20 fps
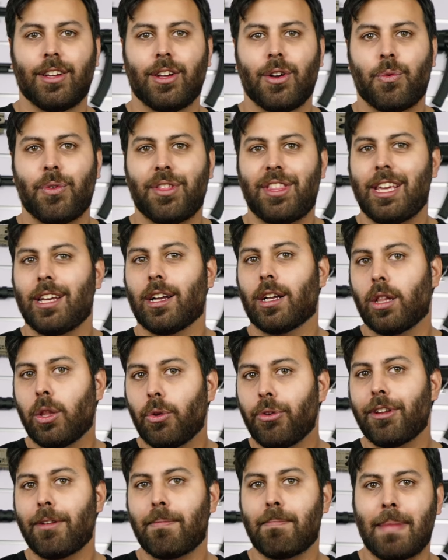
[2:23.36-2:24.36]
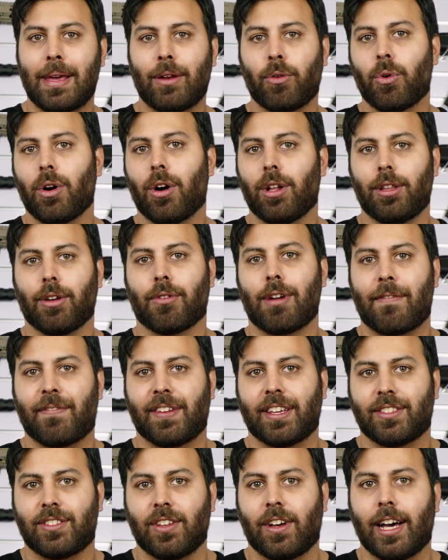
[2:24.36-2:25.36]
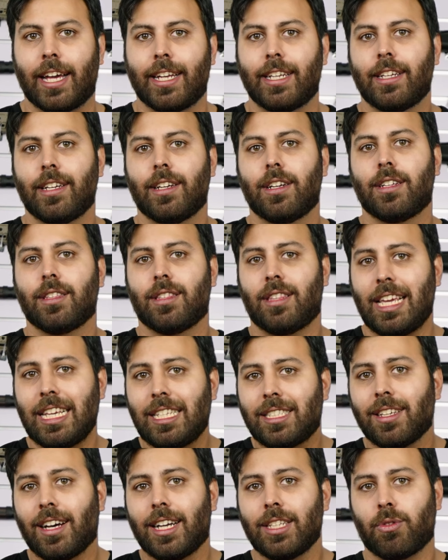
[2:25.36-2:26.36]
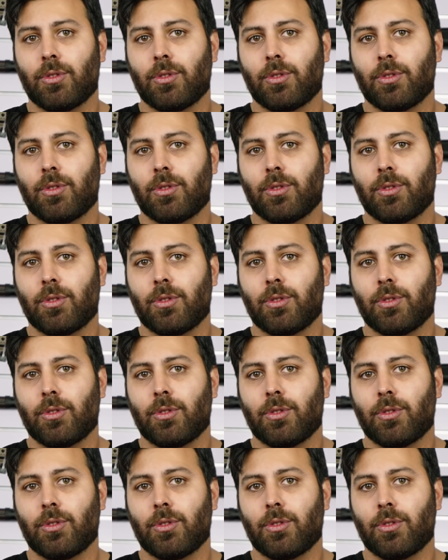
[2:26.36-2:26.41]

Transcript: With the included metal holographic sight, these sights